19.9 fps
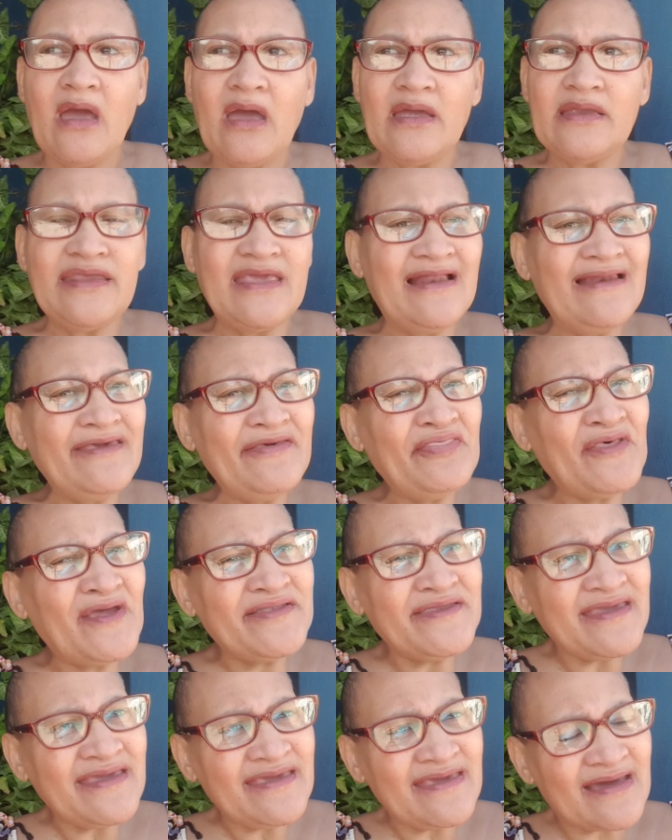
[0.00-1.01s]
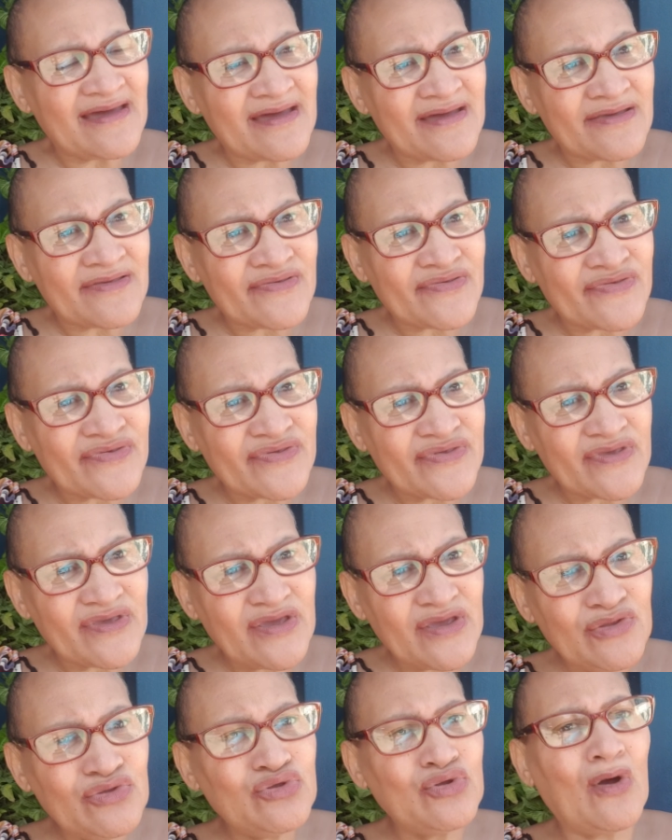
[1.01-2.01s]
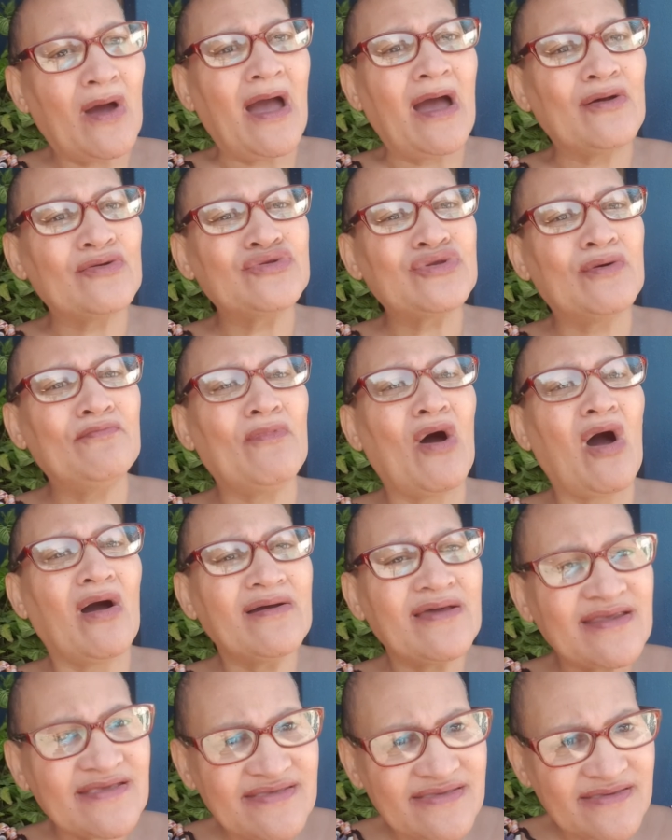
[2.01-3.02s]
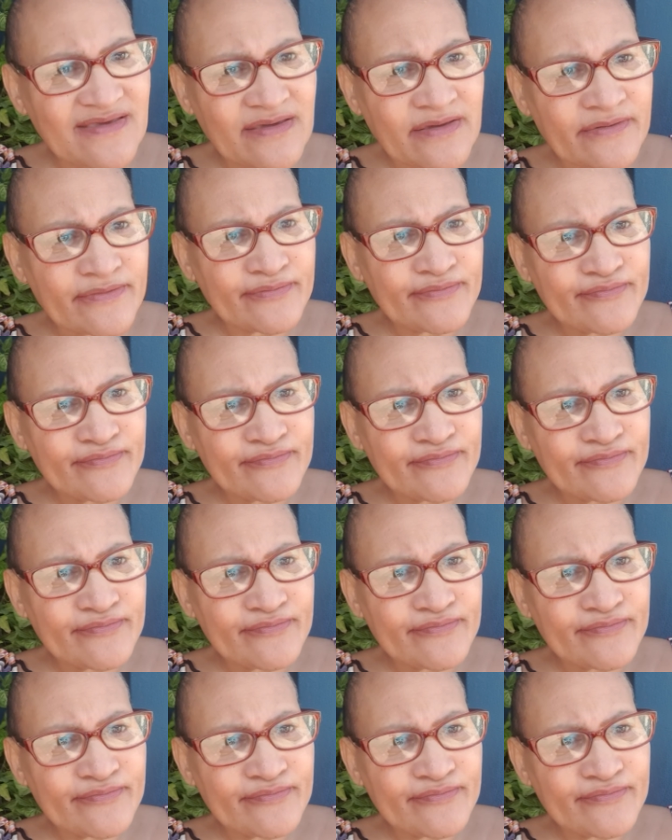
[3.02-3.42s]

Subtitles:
Nearly 30 years into our democracy,